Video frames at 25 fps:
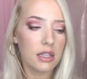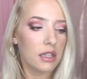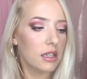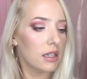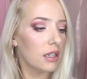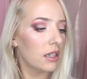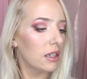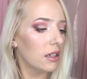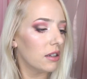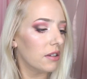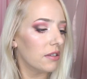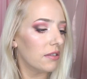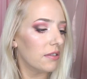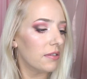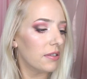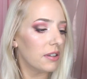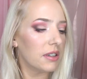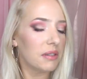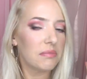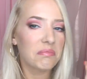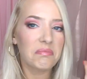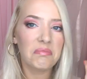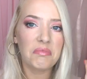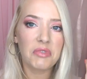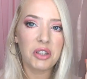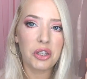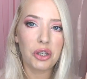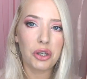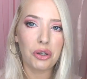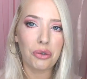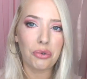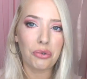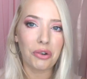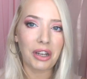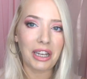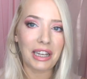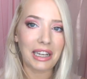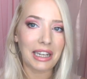of
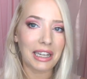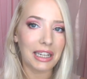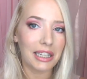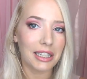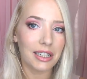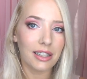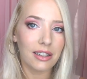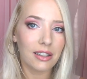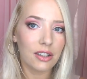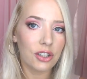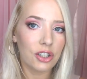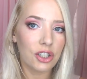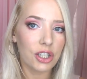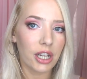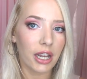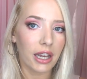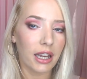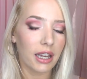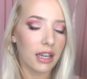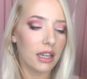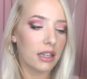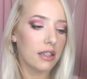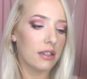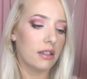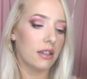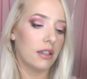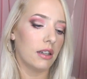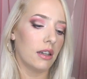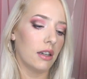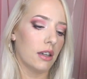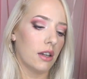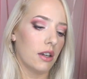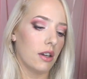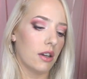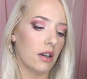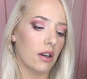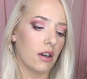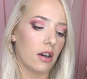green shade.
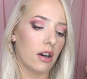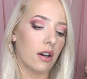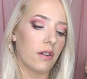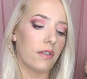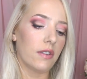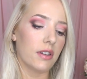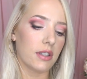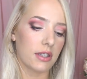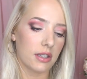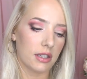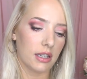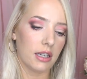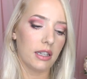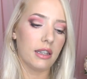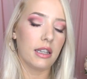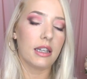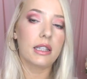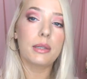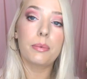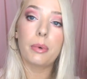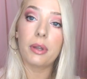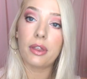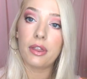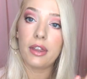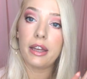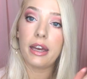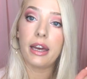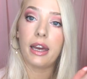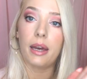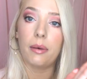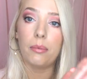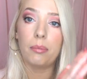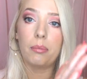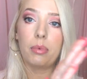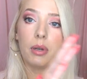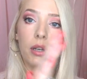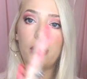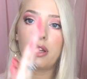Obviously that's with the
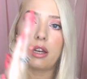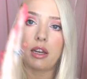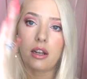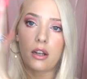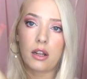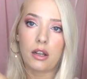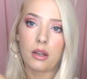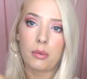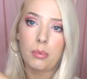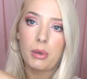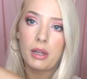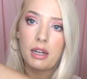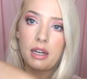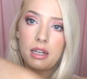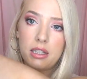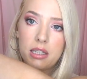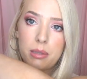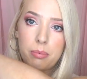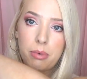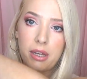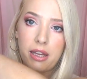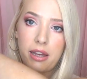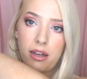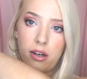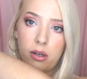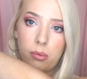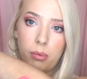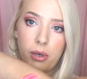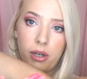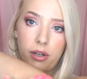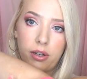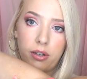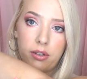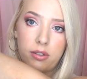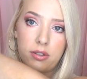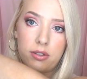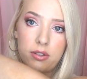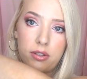hemp, and I'll apply it to my
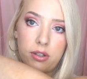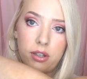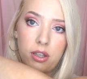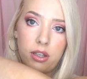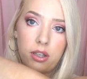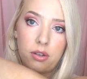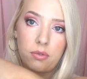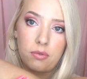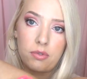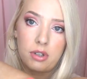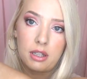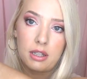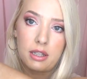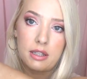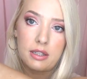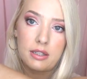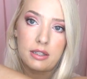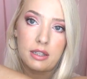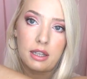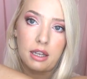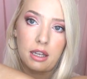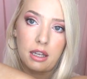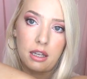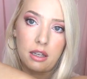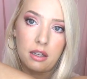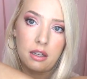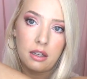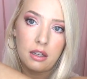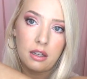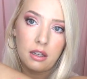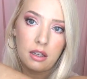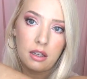elbows so you can really see.